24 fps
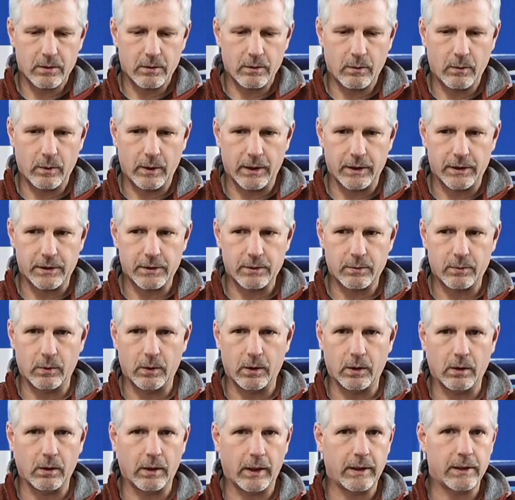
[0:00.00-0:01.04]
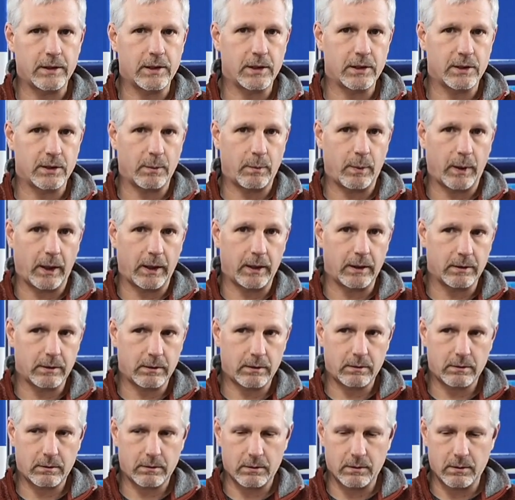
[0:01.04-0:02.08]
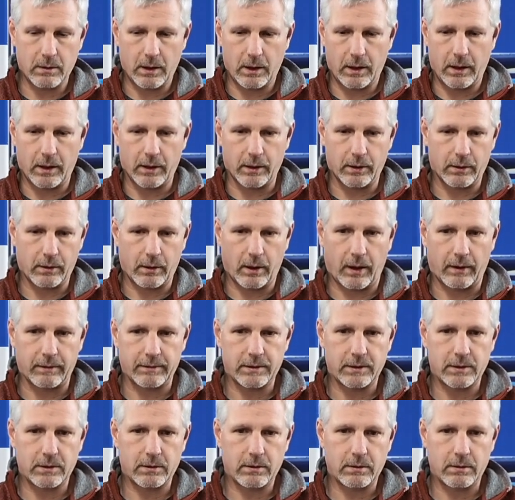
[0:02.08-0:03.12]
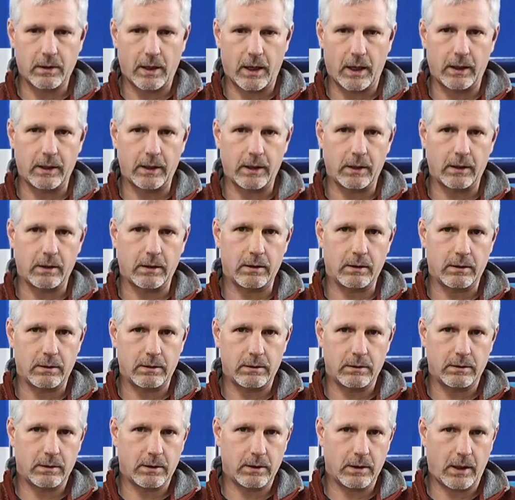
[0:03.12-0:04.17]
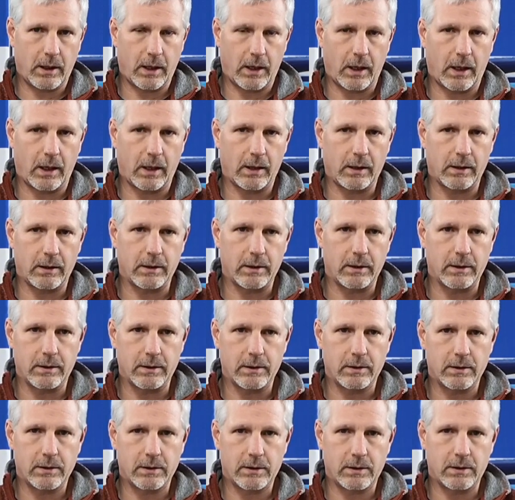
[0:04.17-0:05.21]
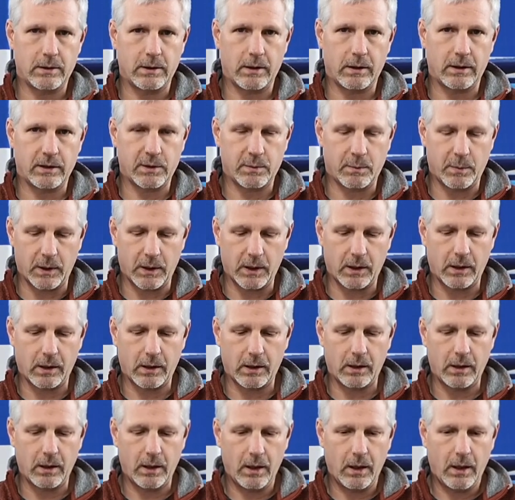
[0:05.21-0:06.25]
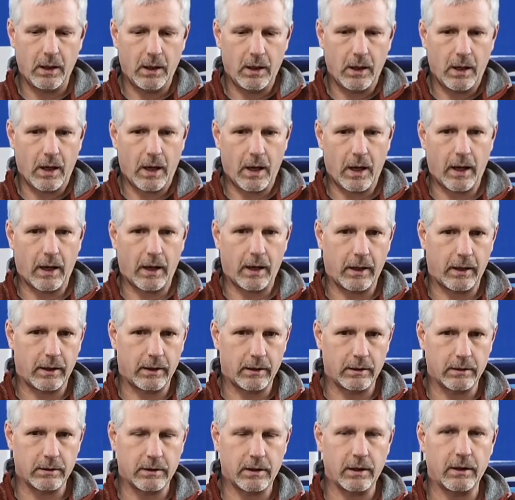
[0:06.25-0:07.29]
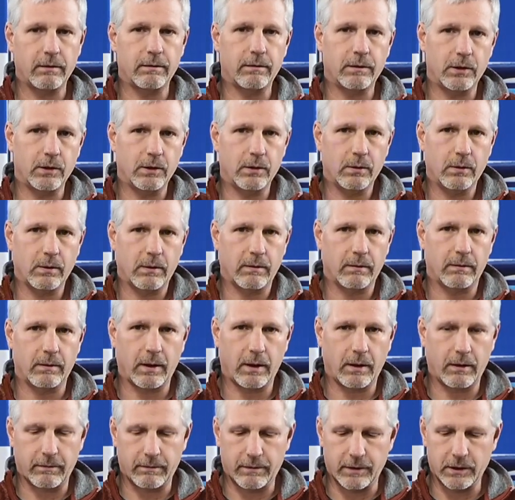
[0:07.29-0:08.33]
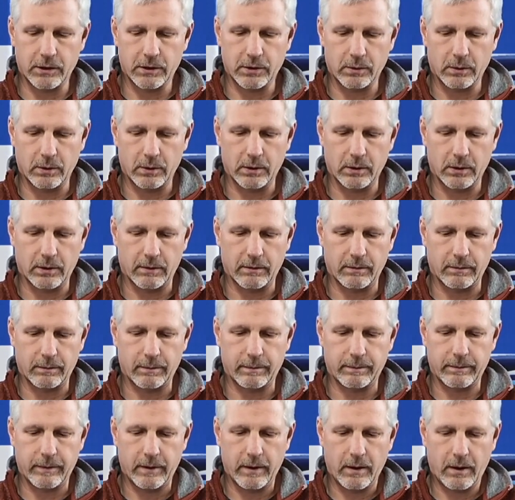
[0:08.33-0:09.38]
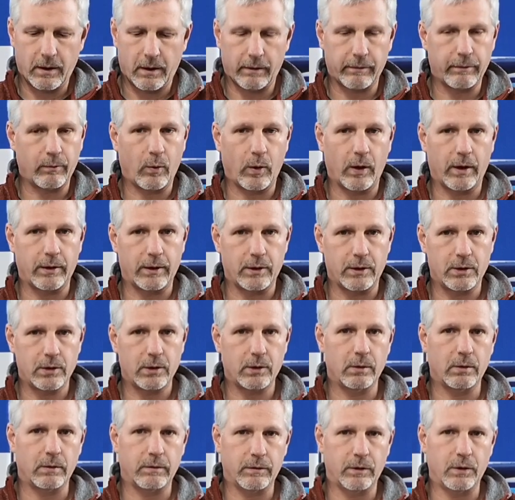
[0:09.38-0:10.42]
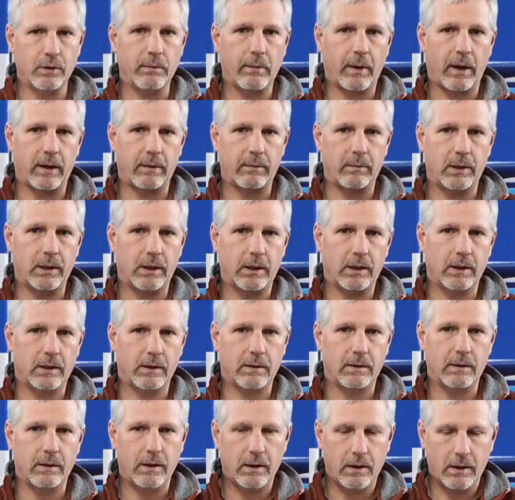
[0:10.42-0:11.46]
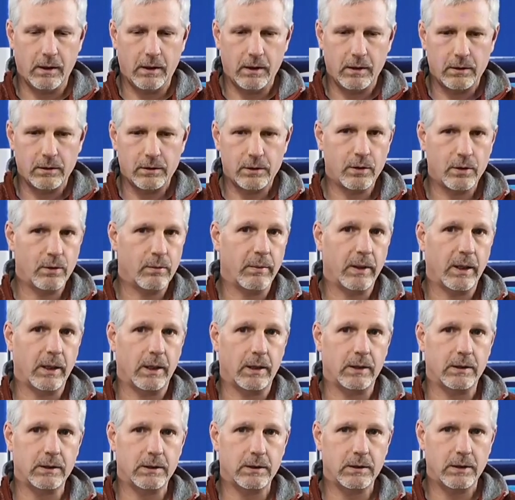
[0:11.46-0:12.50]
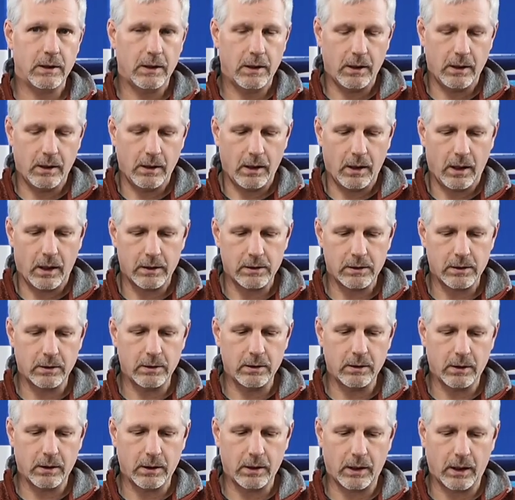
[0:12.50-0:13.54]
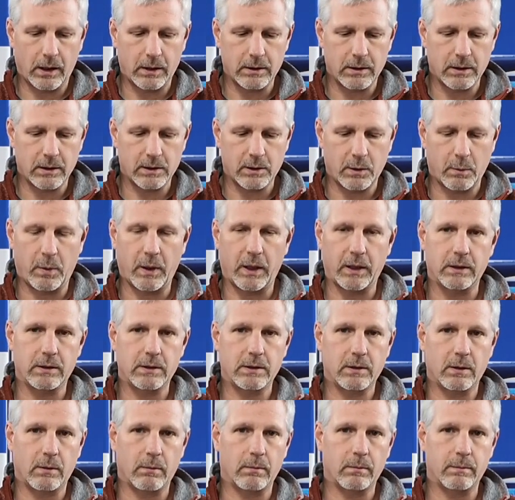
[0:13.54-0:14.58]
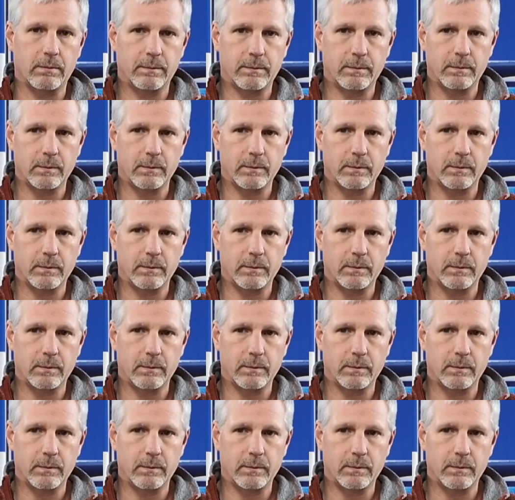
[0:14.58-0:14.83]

which will anticipate an aircraft's heading and speed and give you a visual of where the two of you might be in 2 minutes. And so you can anticipate some